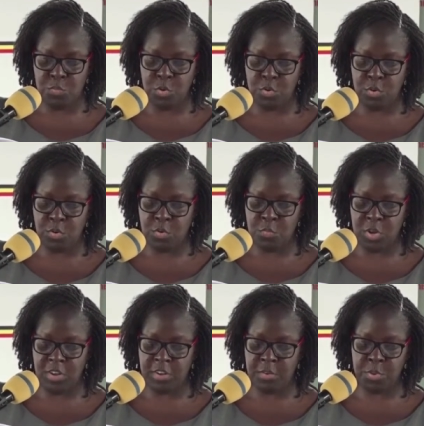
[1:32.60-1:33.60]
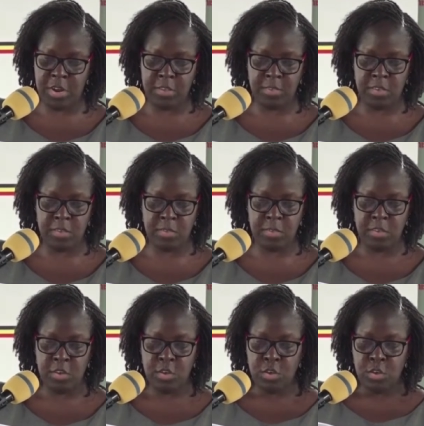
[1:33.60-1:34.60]
global commodity prices
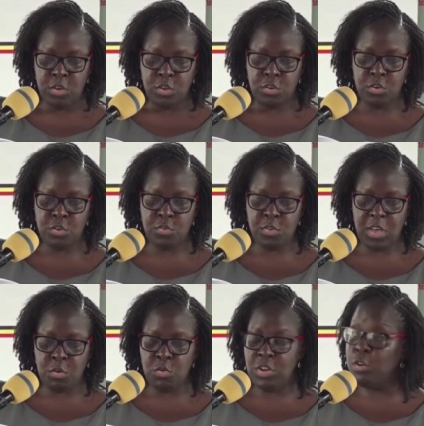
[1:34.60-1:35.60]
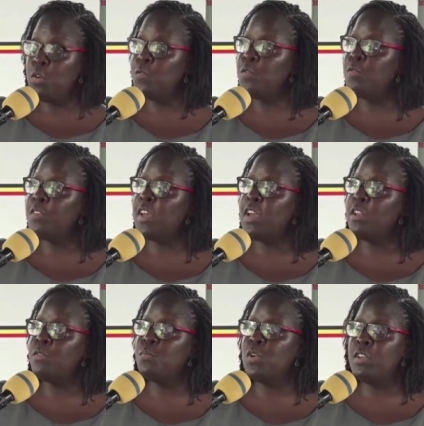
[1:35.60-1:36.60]
due to the cooling off of
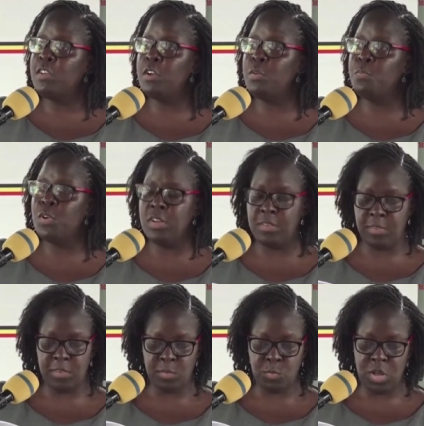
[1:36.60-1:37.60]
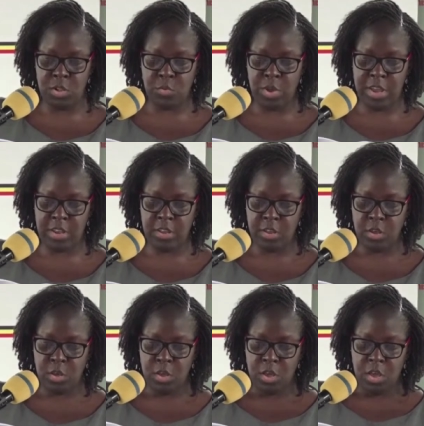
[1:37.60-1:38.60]
tight monetary policies worldwide,
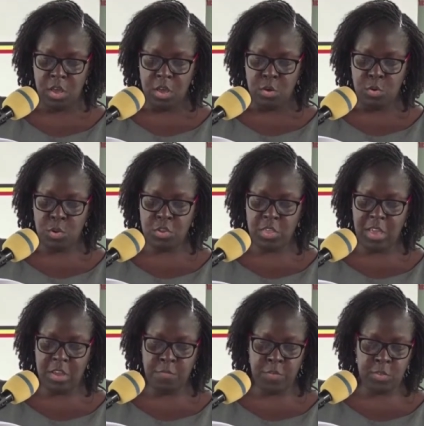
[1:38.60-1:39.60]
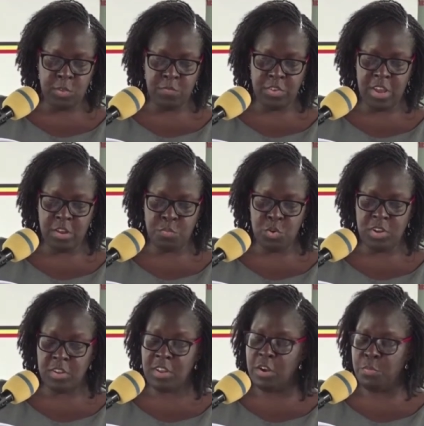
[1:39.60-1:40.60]
although the effects of tight
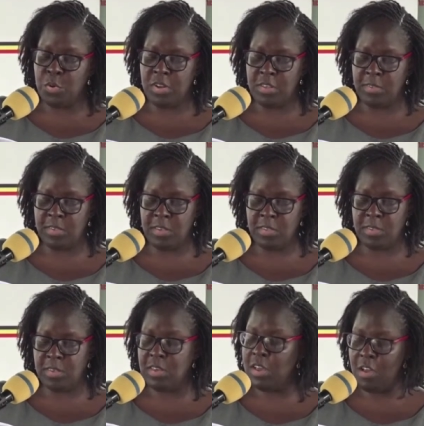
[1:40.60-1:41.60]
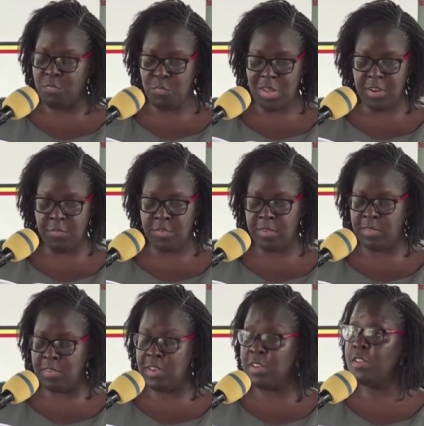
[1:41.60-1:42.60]
monetary policies have
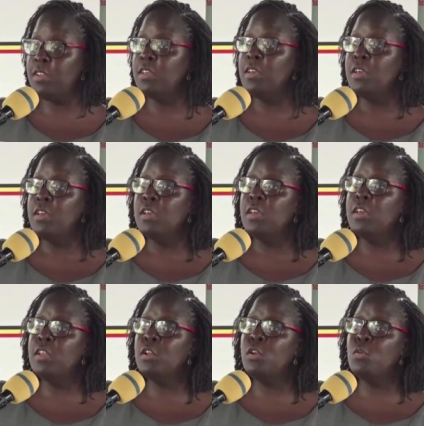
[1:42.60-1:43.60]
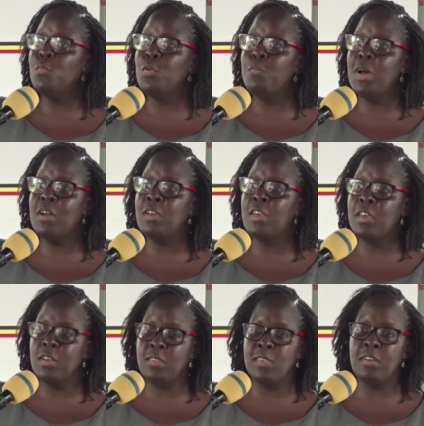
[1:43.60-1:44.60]
manifested in global
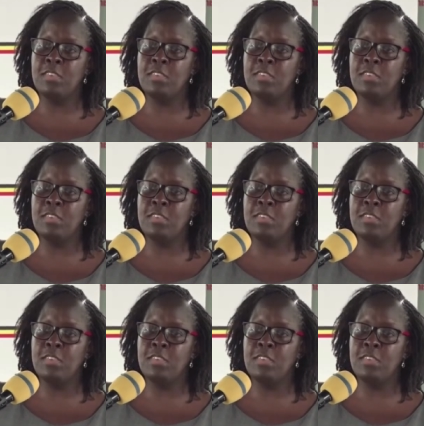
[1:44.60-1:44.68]
banking